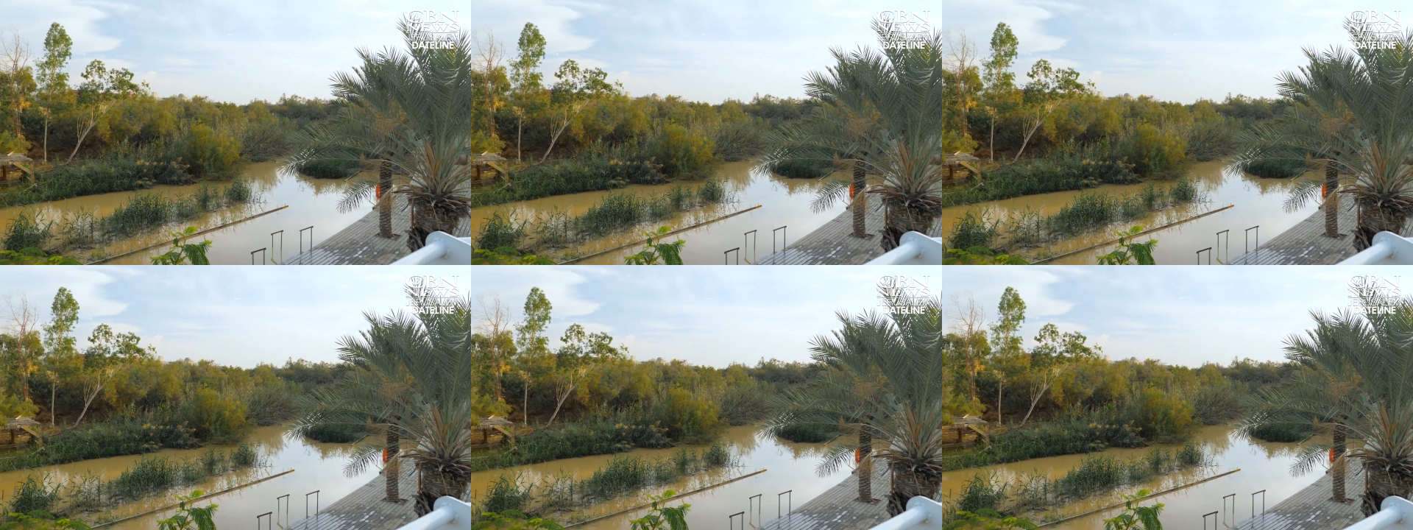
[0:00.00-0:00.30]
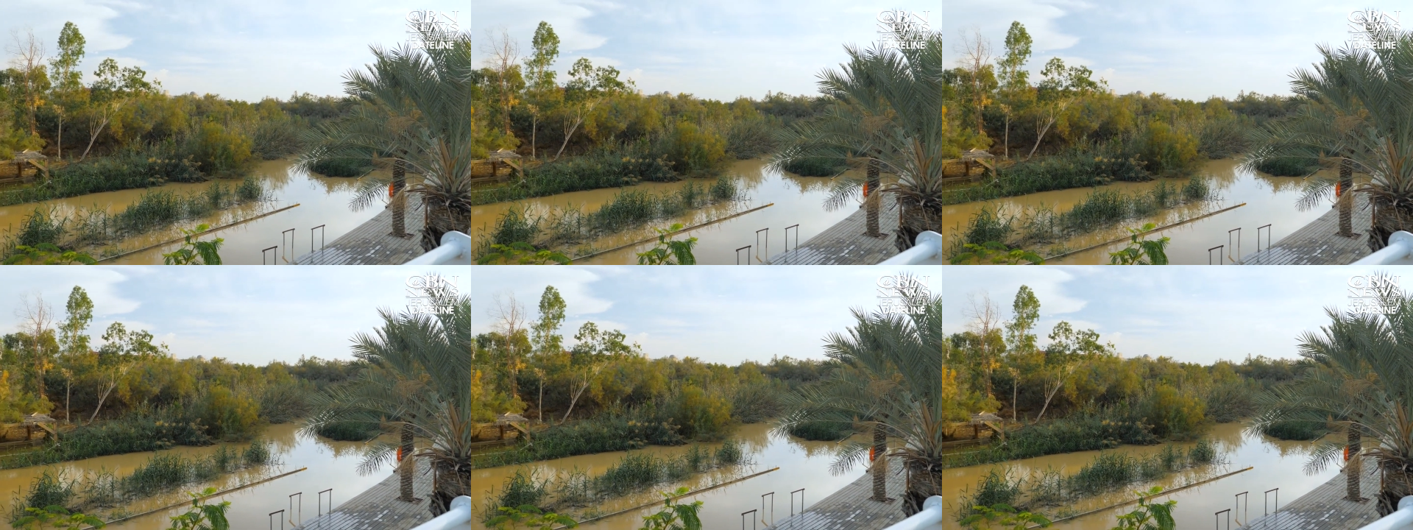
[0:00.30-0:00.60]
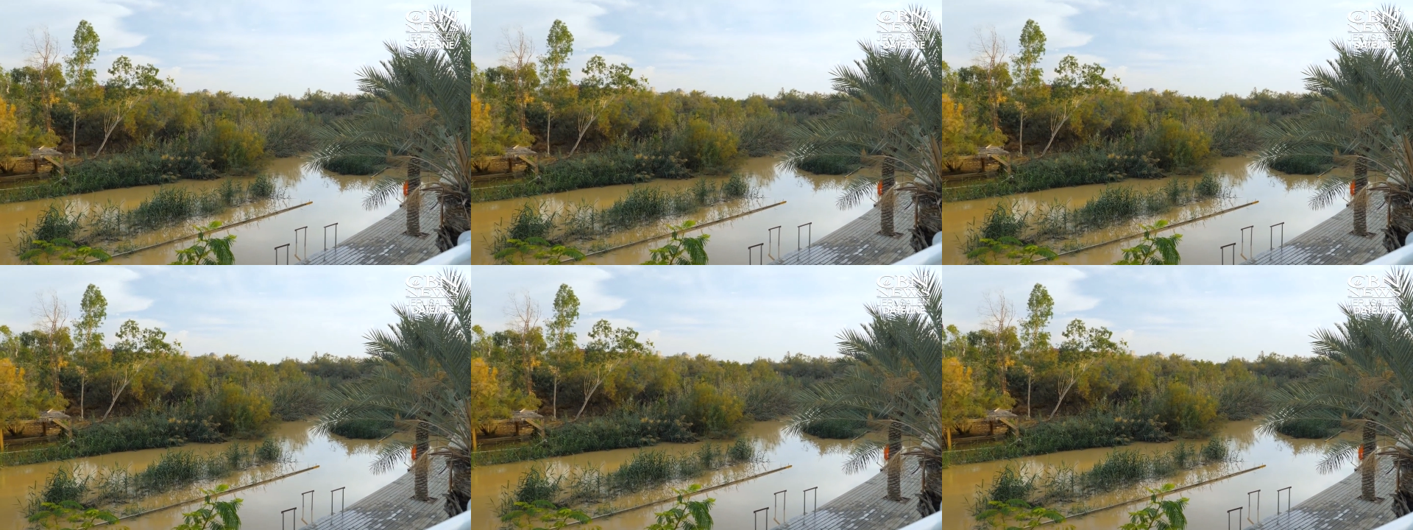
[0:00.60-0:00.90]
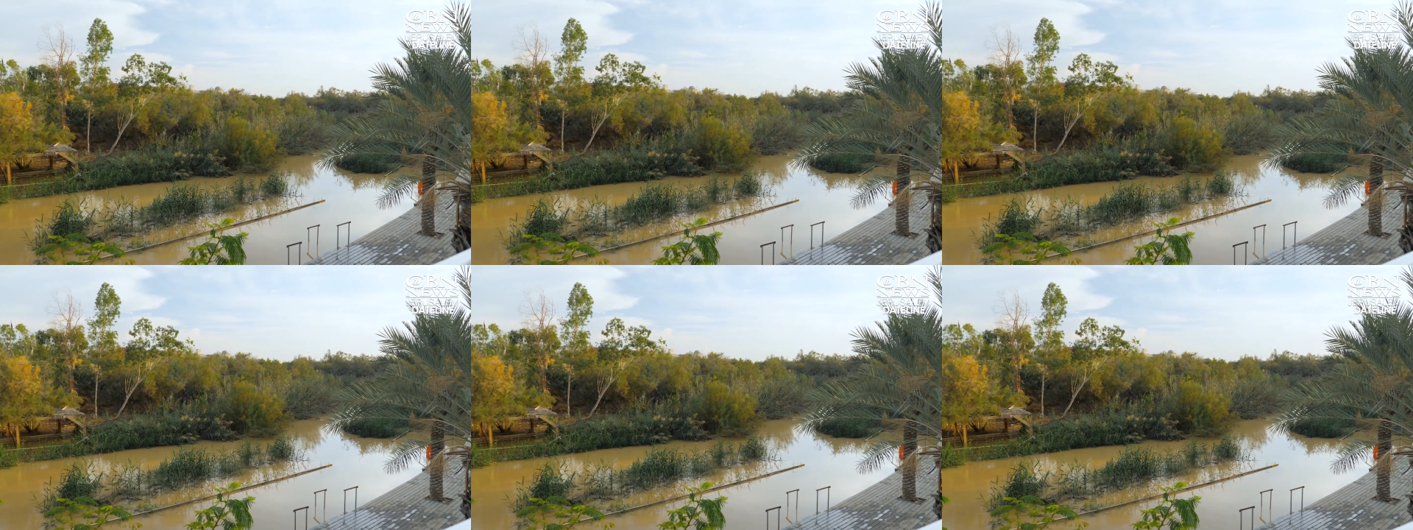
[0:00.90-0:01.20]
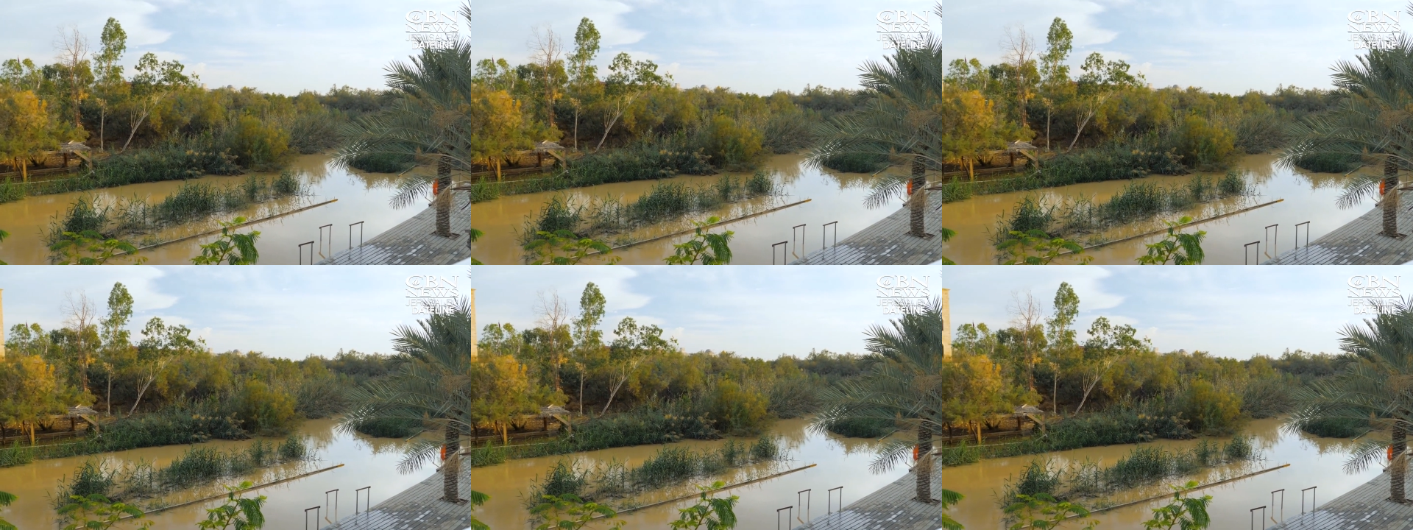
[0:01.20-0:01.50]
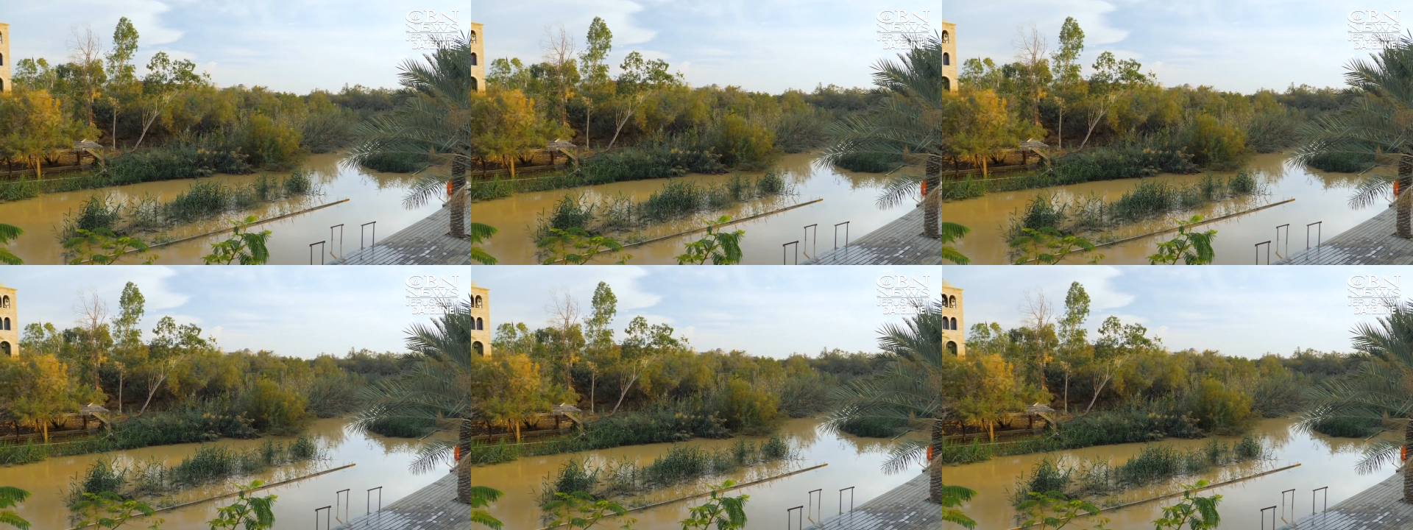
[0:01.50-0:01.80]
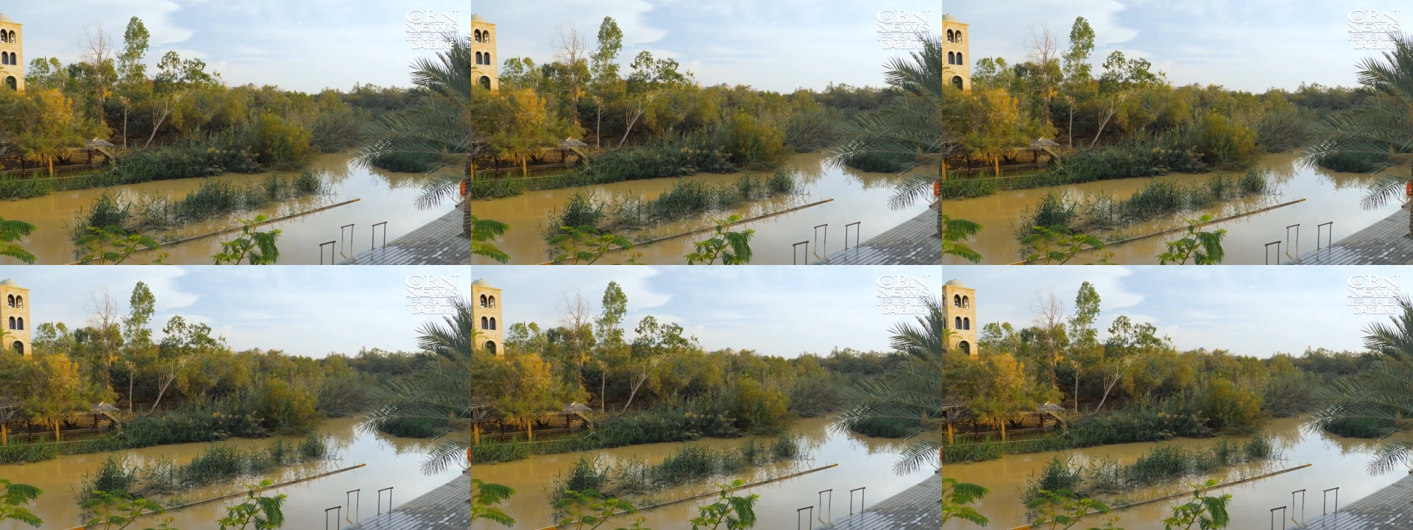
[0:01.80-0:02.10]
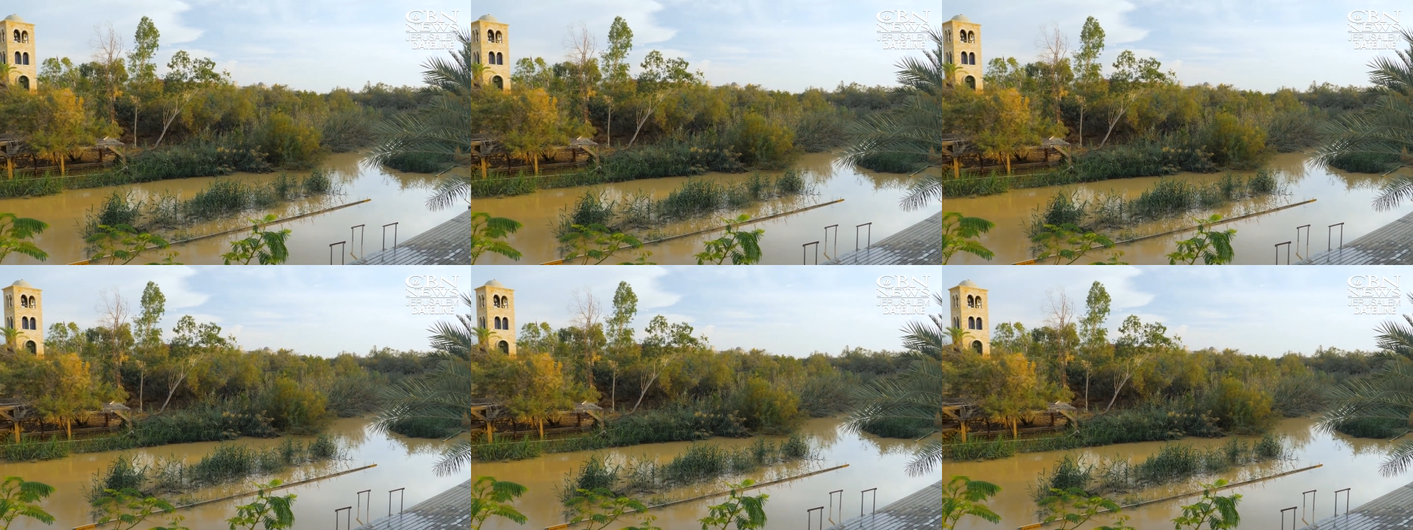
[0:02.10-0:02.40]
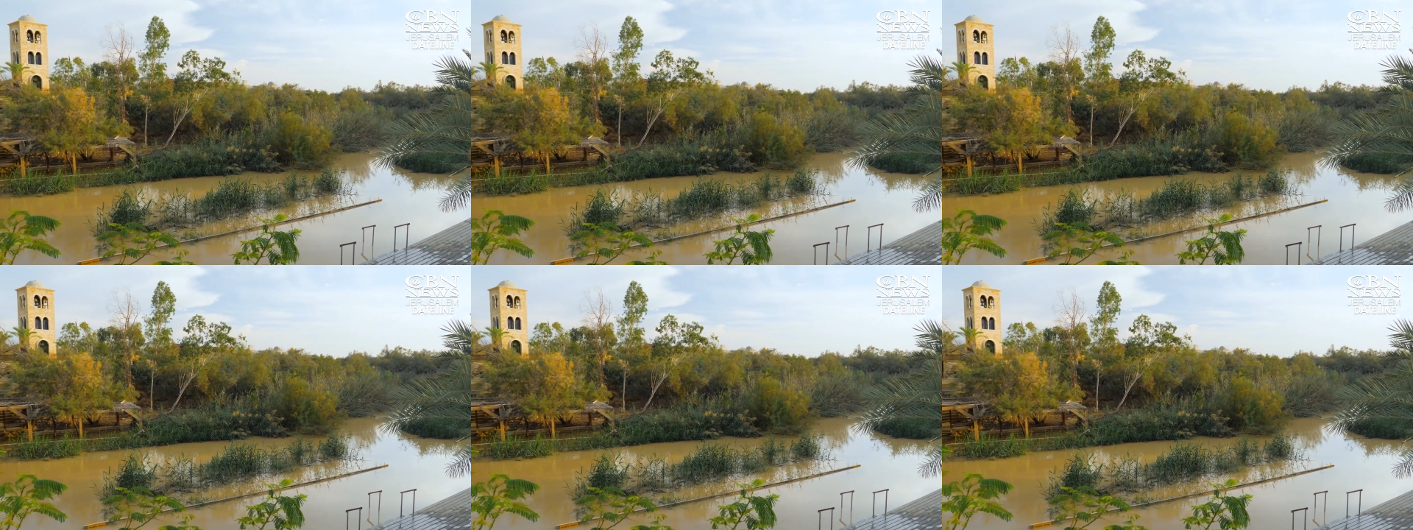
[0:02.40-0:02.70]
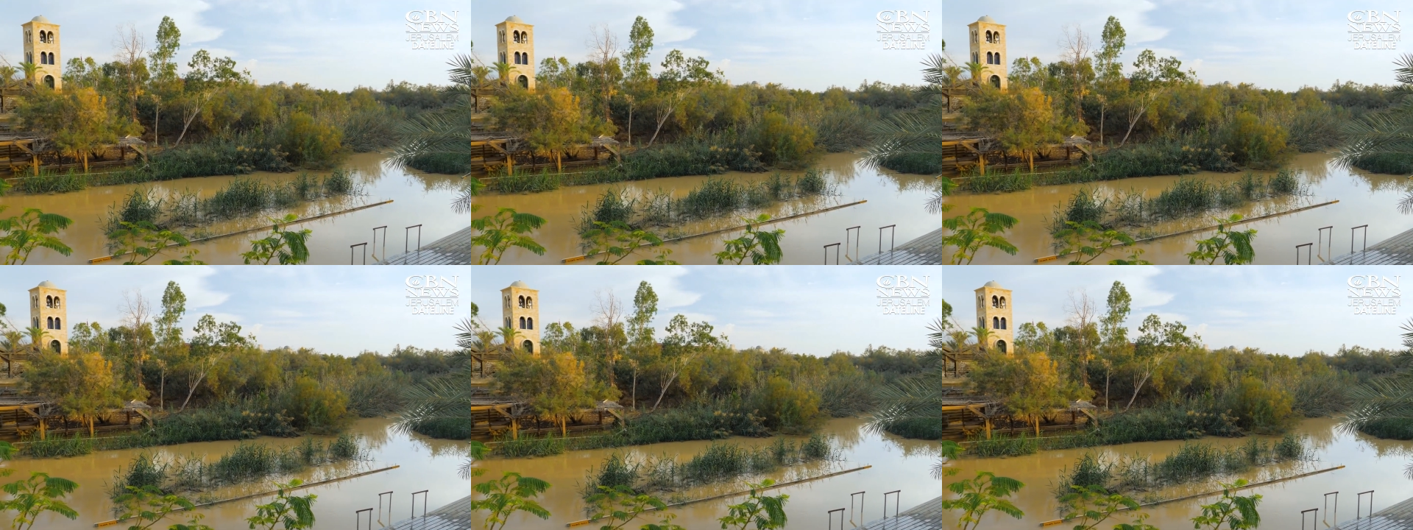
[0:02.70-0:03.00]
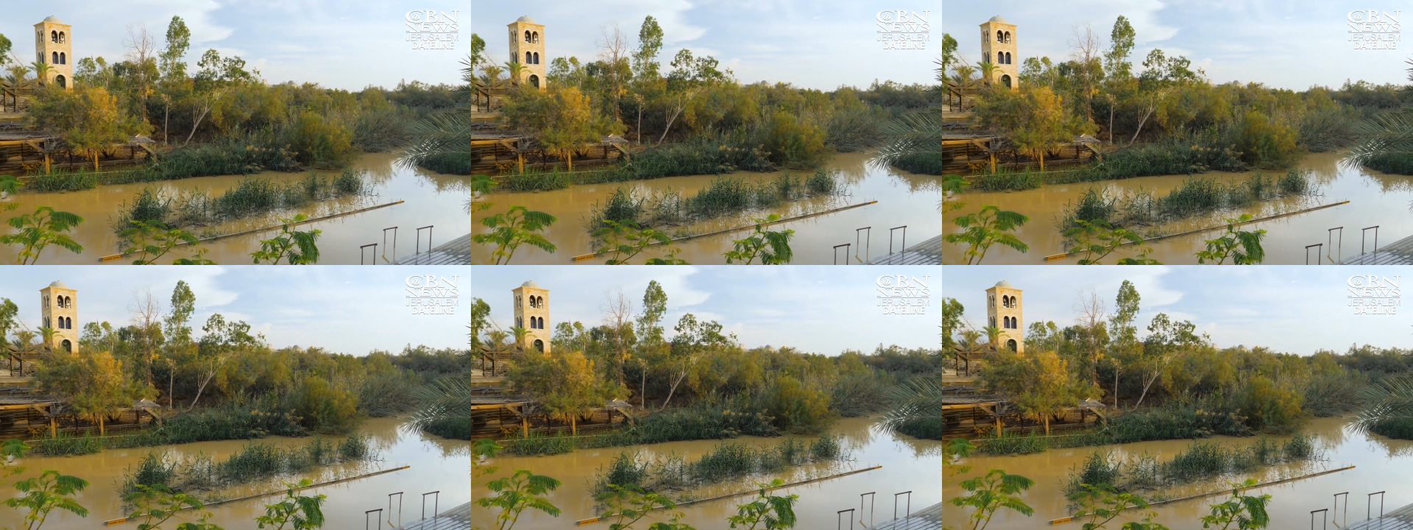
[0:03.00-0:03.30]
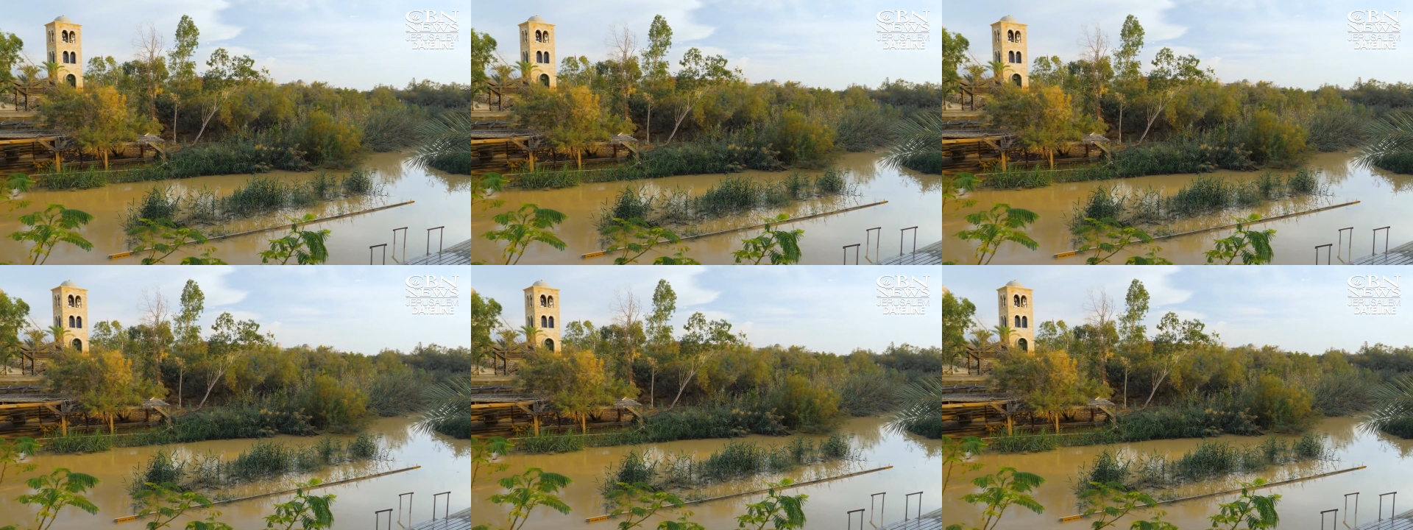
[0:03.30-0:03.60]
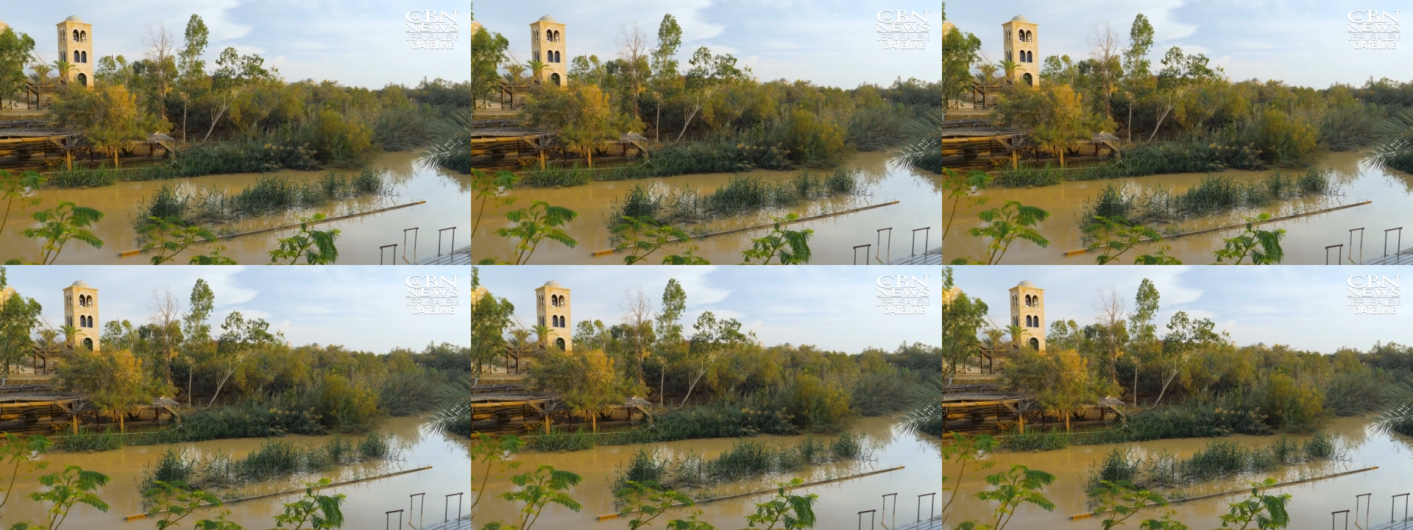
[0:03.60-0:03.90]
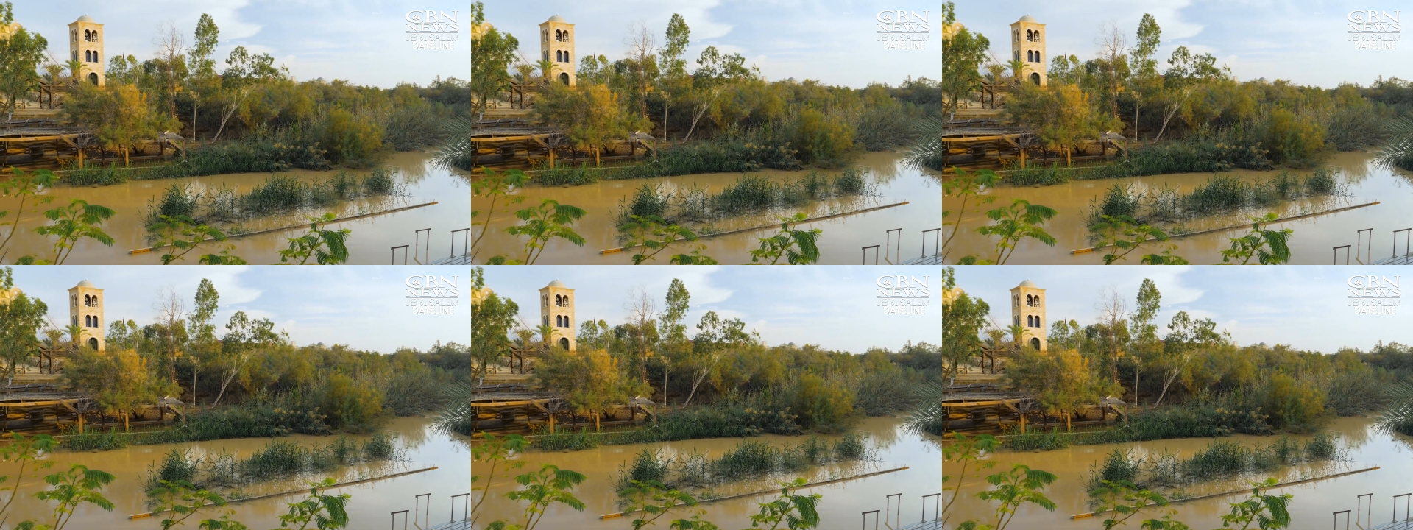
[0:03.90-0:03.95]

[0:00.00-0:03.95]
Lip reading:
No face is visible, so there are no lips to read.